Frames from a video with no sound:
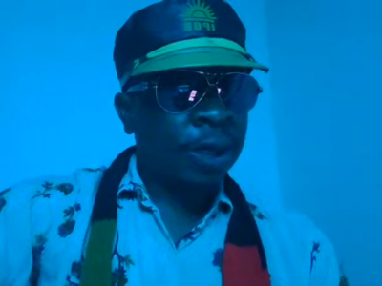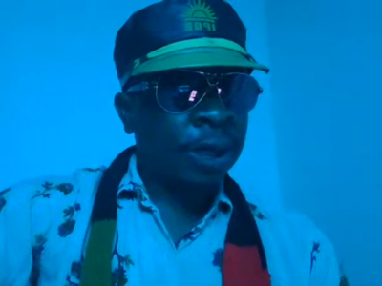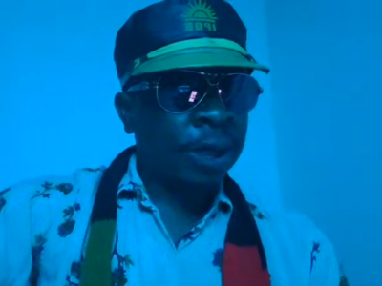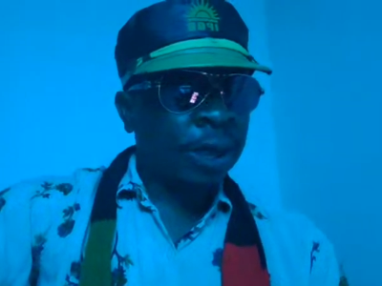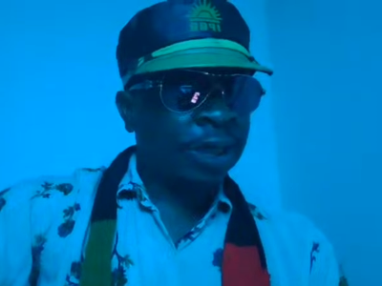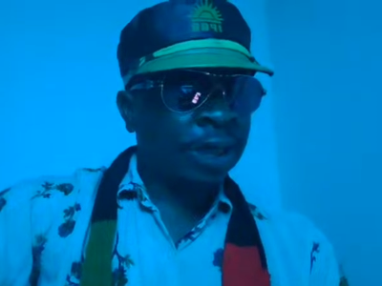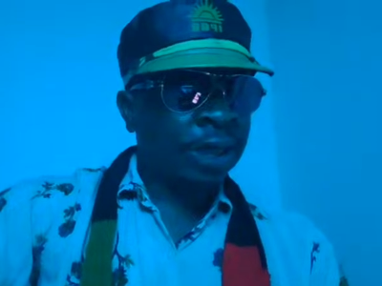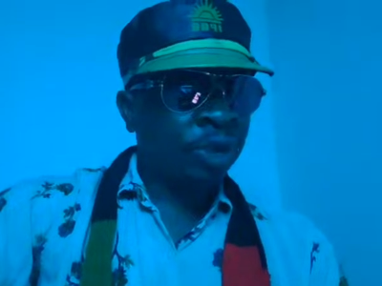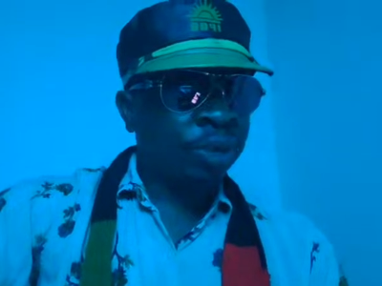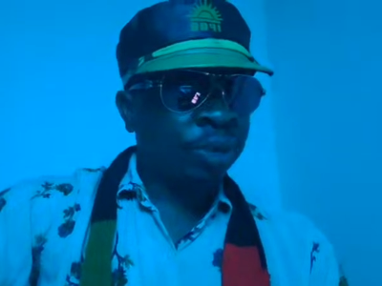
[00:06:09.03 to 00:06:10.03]
think it
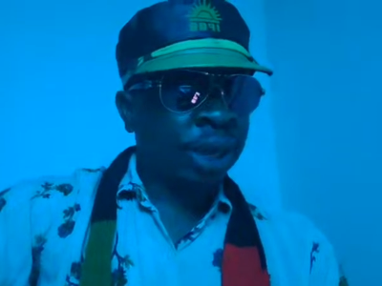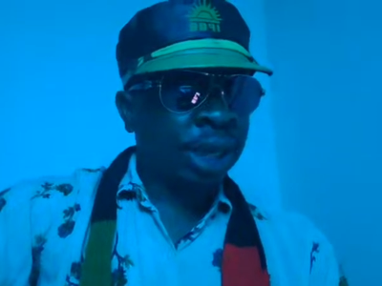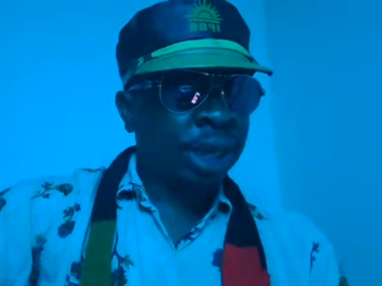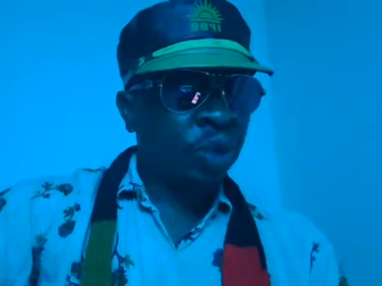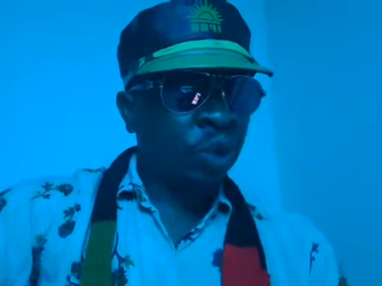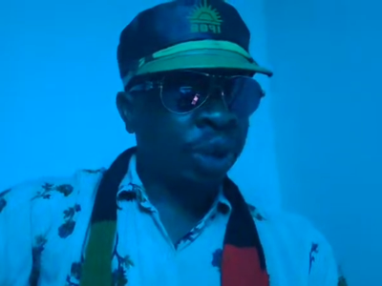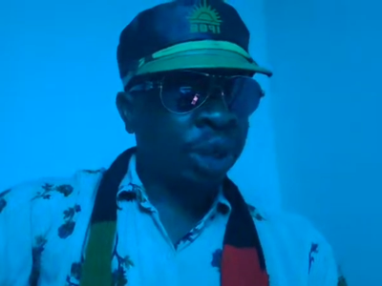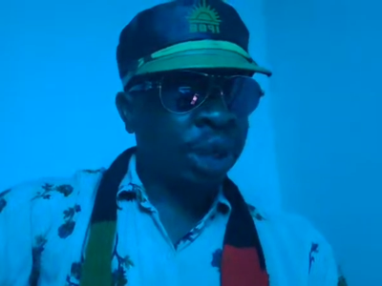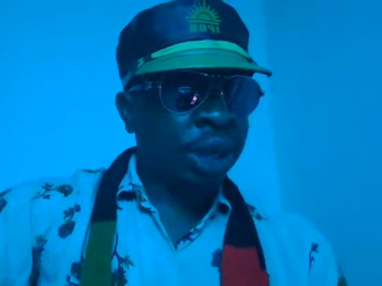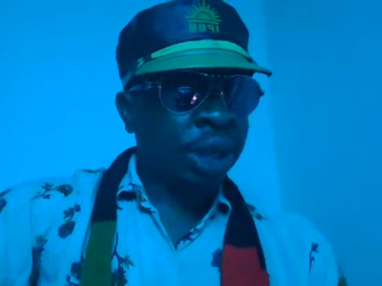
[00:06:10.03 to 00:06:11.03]
would be nice to
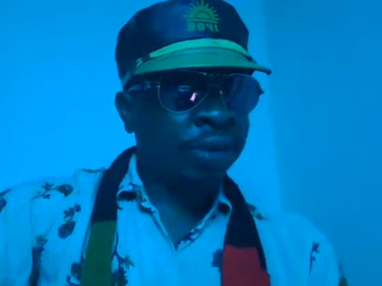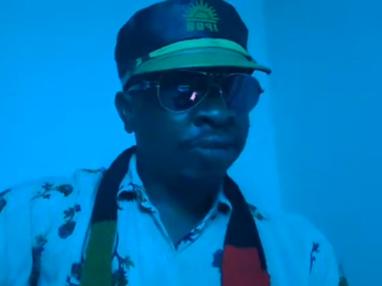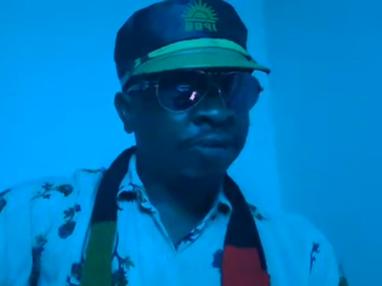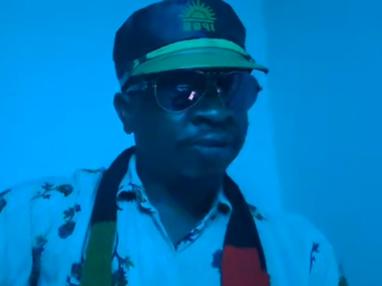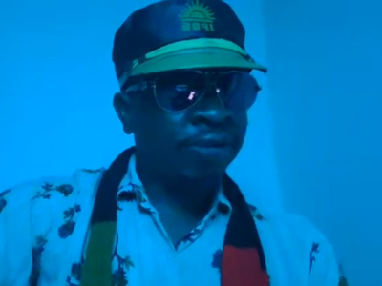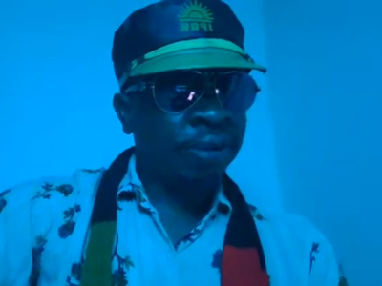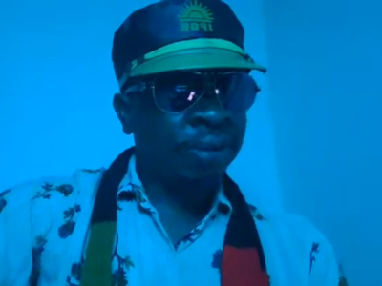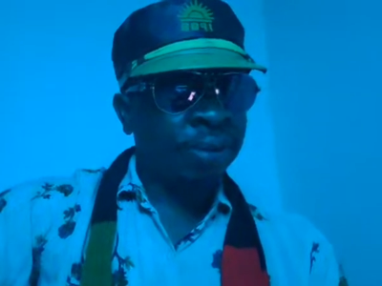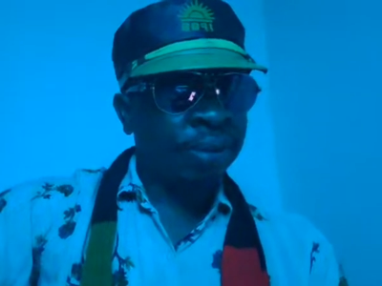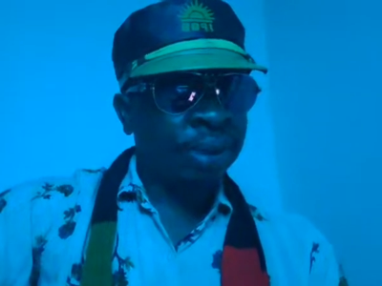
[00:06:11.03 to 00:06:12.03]
hear
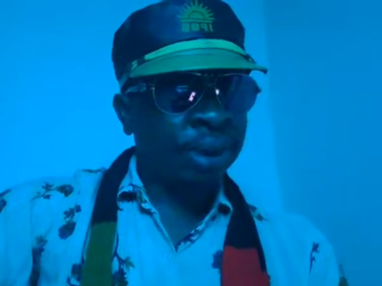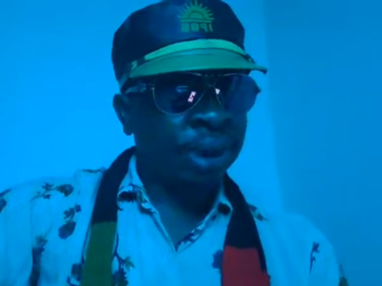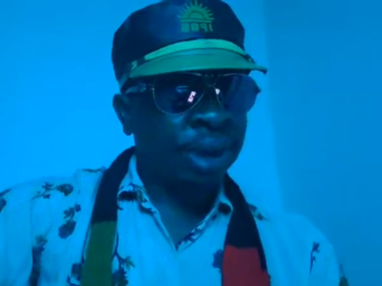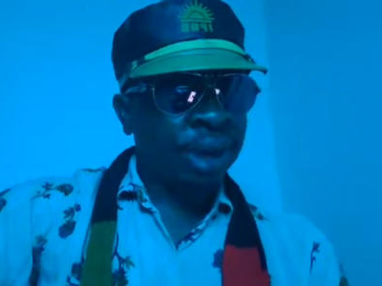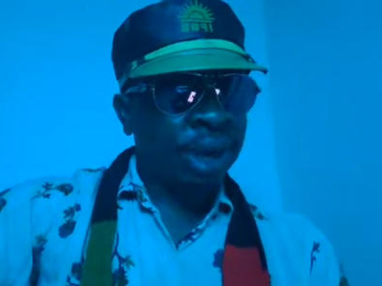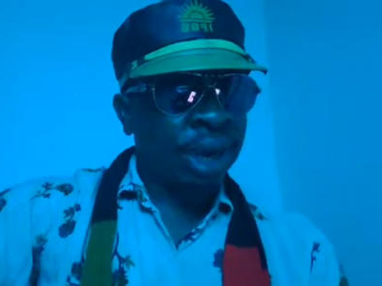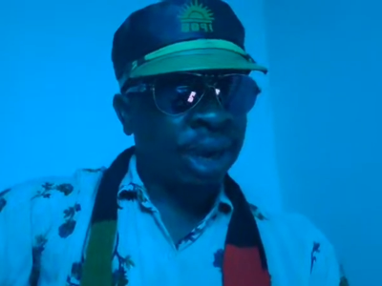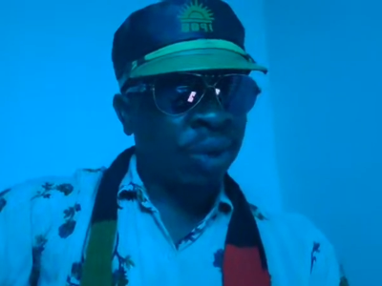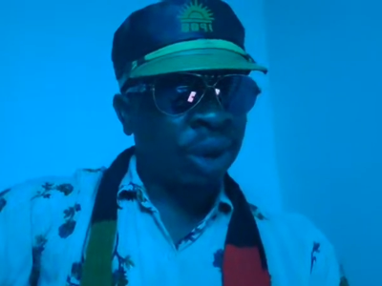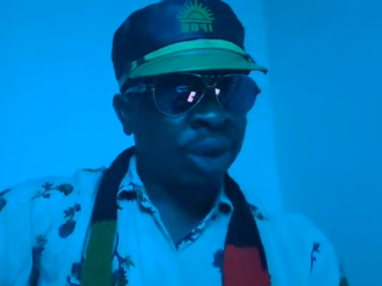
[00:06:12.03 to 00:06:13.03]
from
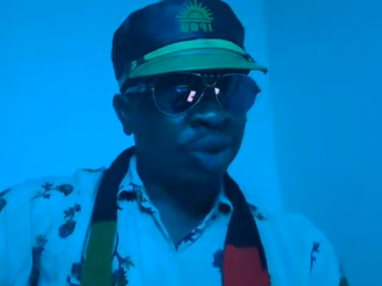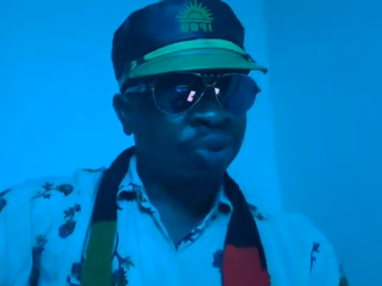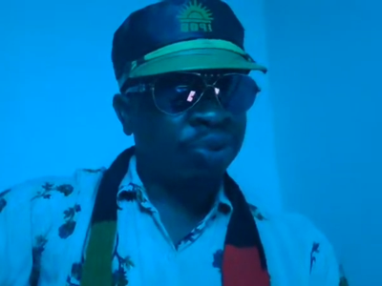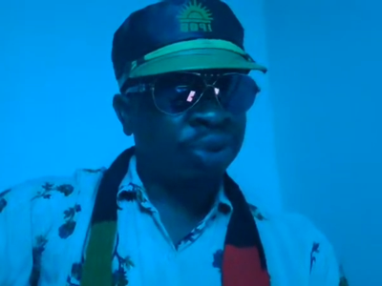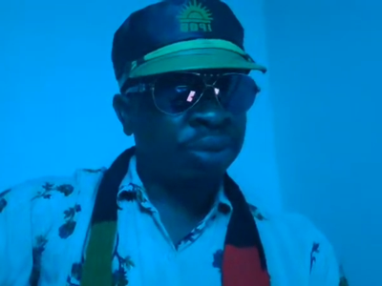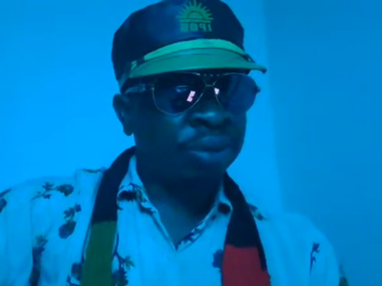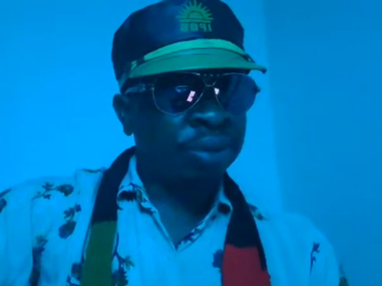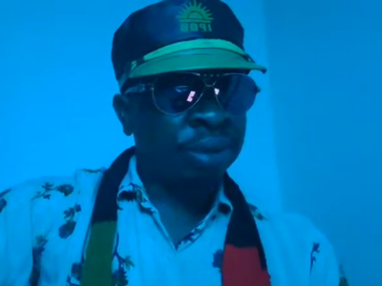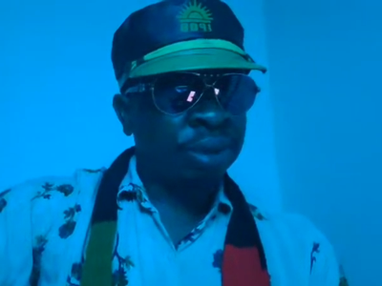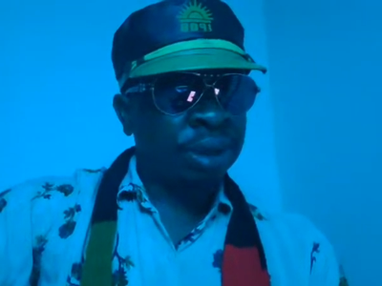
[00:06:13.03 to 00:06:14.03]
our Supreme
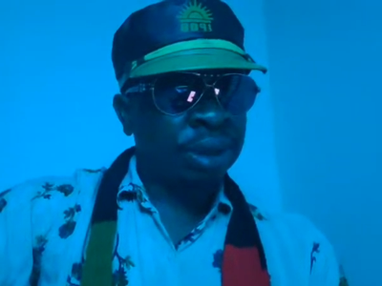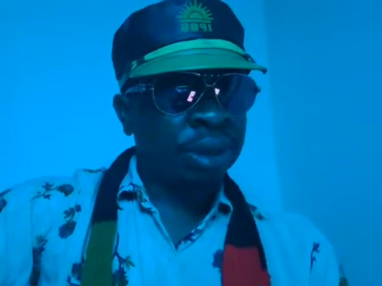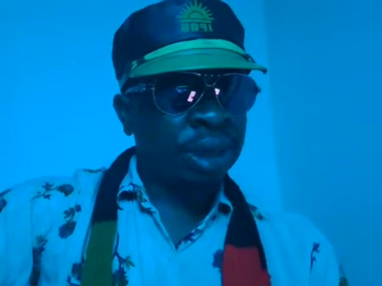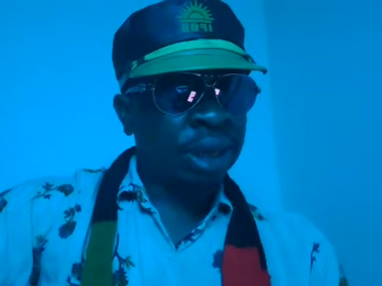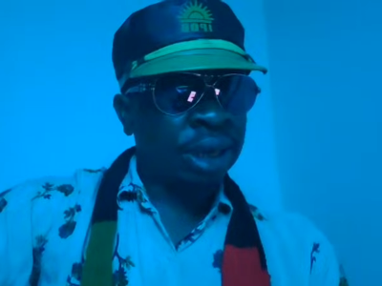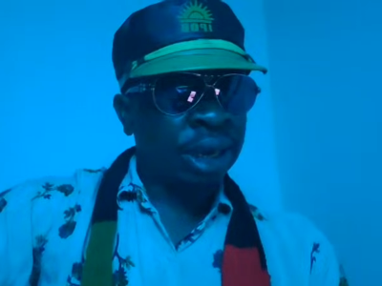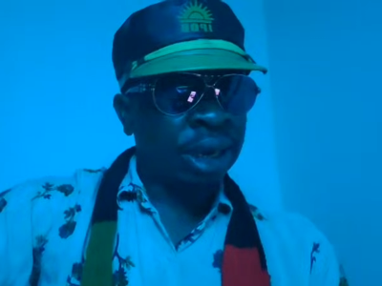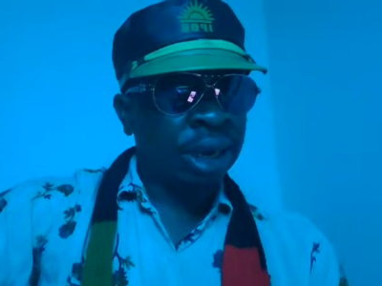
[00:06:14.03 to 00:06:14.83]
Leader,